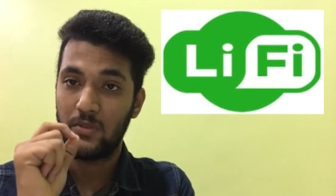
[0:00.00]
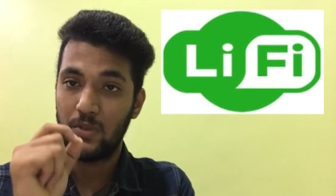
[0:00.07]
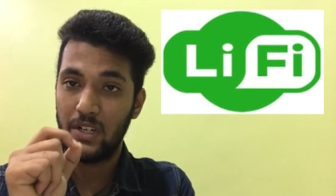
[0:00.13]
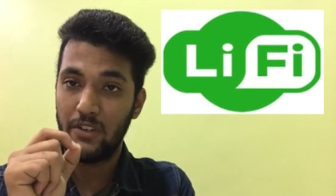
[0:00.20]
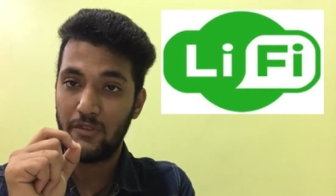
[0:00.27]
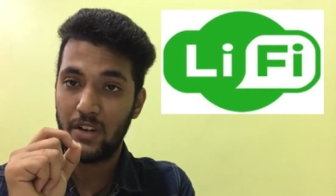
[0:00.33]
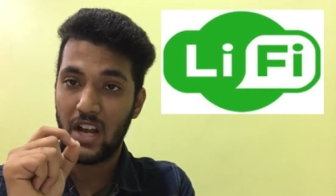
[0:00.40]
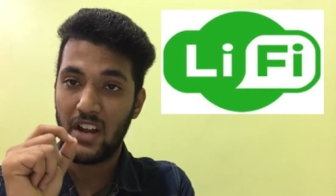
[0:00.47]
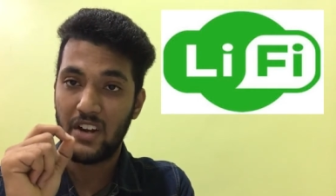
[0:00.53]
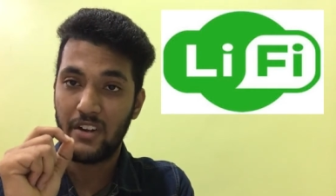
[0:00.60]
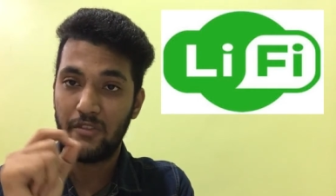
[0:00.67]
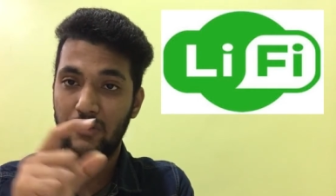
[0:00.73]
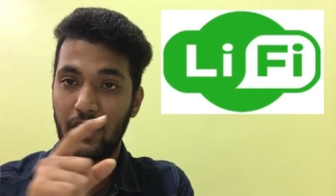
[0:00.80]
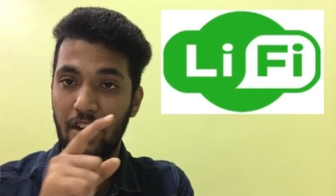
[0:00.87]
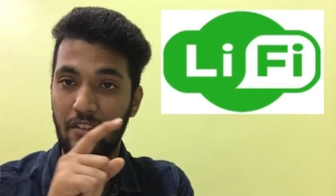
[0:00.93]

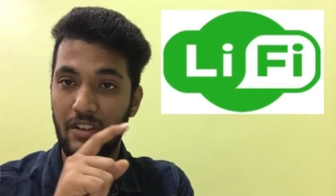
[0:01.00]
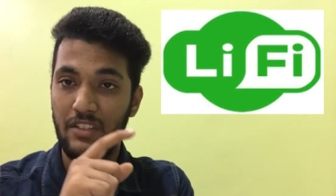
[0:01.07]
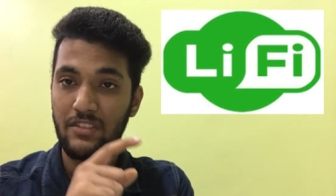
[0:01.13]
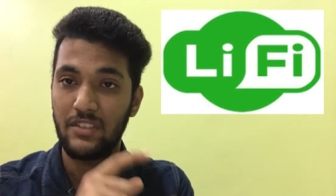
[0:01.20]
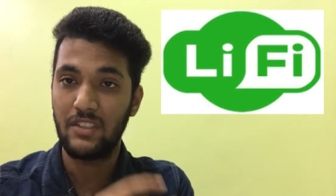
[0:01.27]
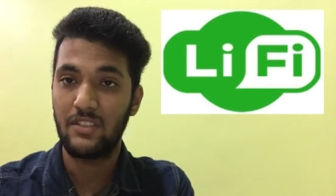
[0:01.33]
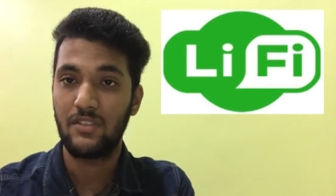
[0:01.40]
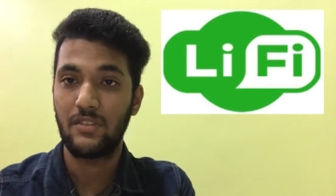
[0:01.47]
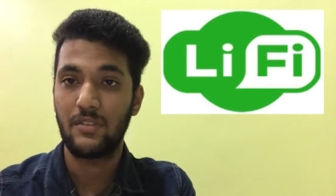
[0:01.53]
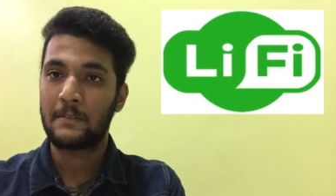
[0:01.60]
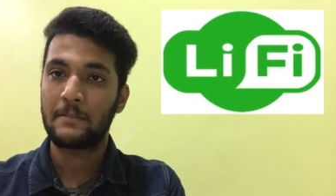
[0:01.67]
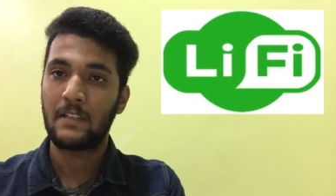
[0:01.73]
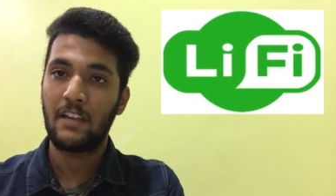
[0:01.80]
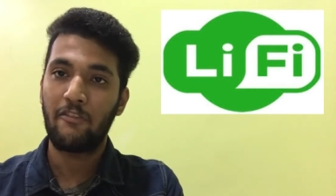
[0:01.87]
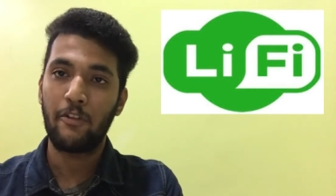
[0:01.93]
infrared frequencies.
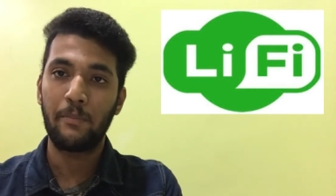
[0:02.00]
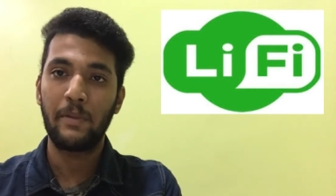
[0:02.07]
If we